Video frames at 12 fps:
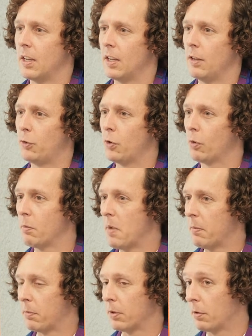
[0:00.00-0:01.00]
If you
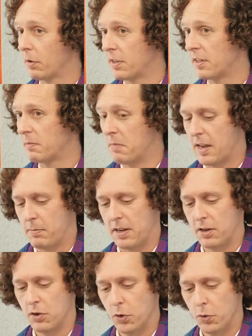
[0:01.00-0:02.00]
remember, or this may
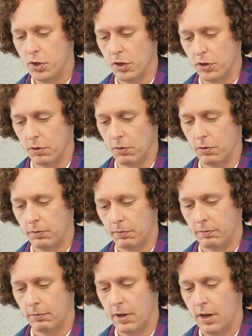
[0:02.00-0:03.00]
be new to you,
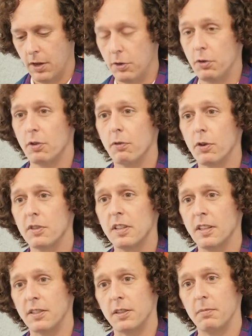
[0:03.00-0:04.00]

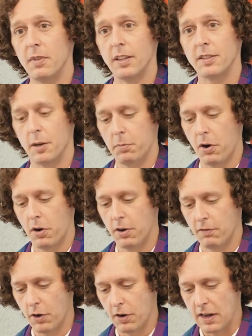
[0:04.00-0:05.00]
universalism, that's a part
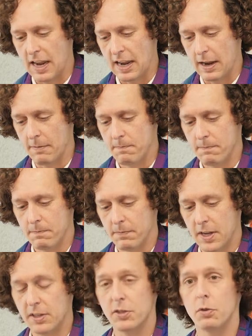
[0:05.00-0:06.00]
of our name,
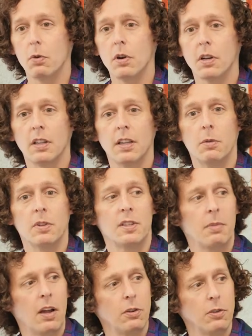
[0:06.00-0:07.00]
historically was
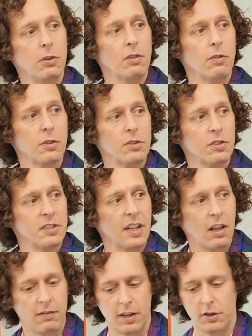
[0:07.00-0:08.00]
about universal
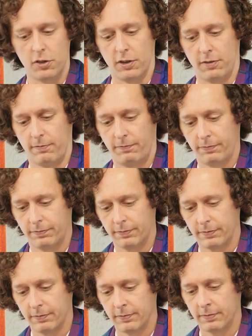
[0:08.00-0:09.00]
salvation.
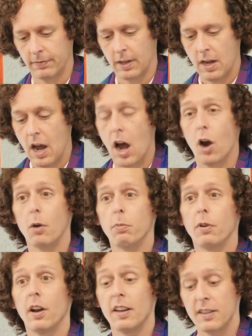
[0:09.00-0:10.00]
Our
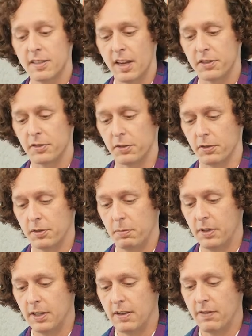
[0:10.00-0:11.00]
predecessors
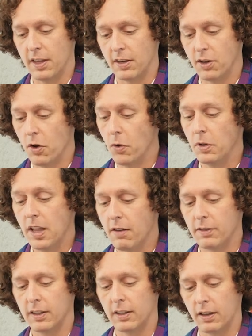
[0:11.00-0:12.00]
believed that no
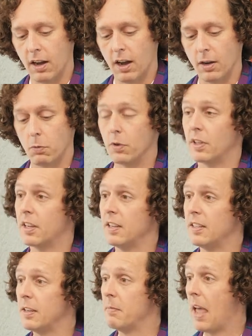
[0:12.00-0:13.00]
loving God would
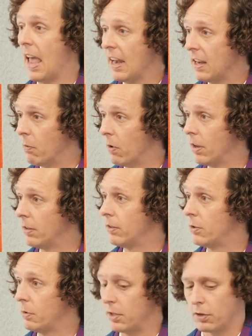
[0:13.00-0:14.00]
condemn anyone
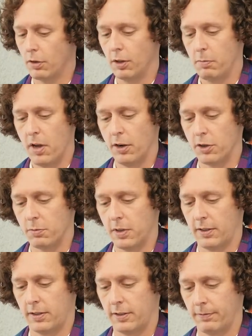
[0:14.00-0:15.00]
to eternal
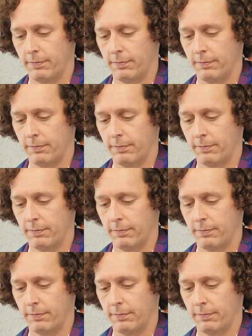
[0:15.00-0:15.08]
punishment.